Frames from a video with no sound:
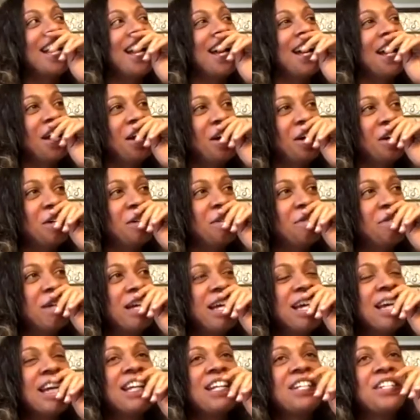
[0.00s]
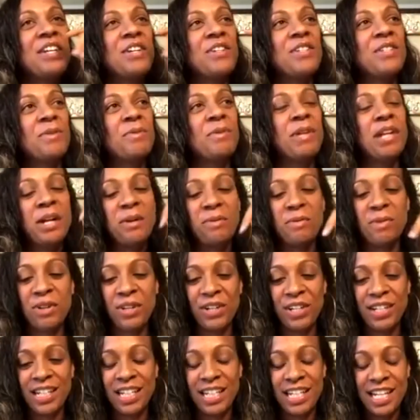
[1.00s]
Um, no, so when I
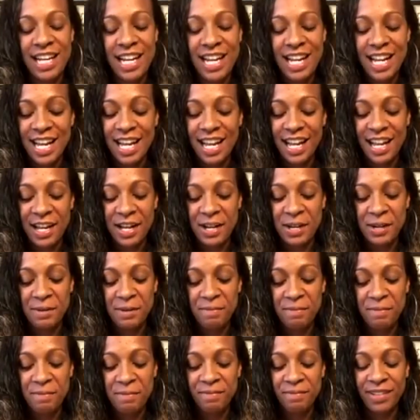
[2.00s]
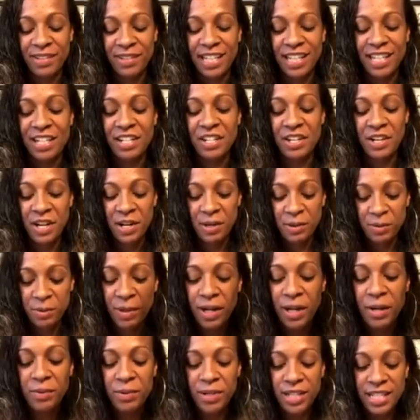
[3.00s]
wrote it, um, you know,
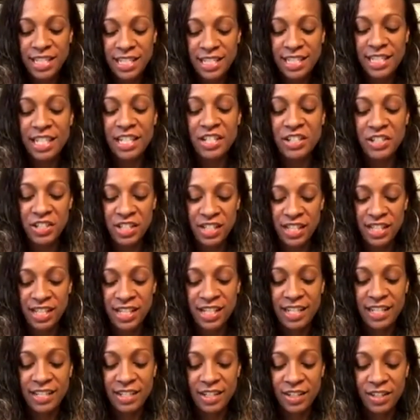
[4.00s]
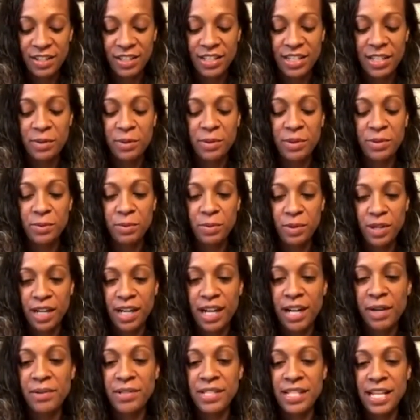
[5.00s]
I was teaching the adults.
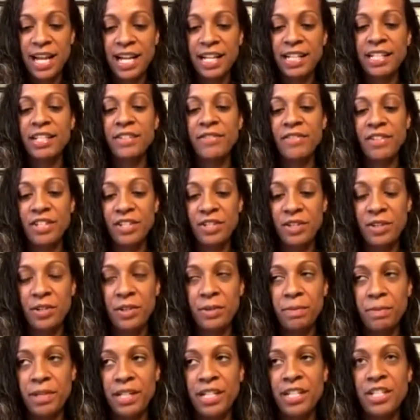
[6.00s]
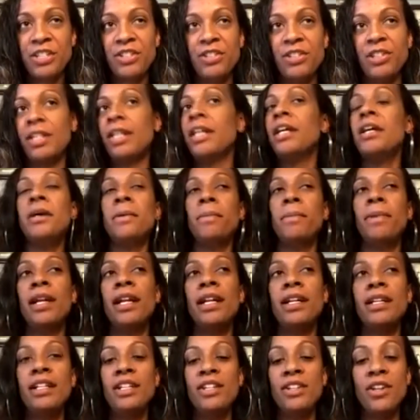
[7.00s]
I was active in youth ministry,
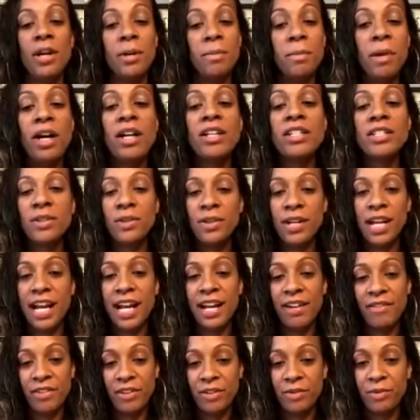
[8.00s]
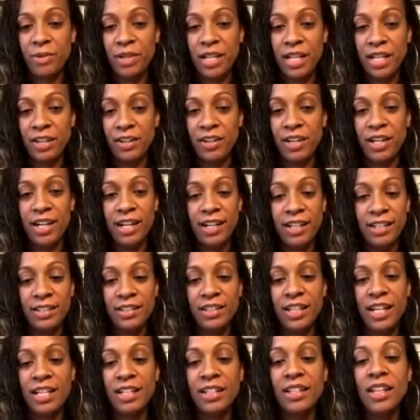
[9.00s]
but you know, I'm also an avid reader. I,
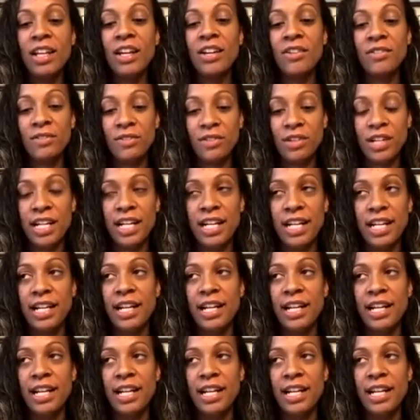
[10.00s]
I love reading.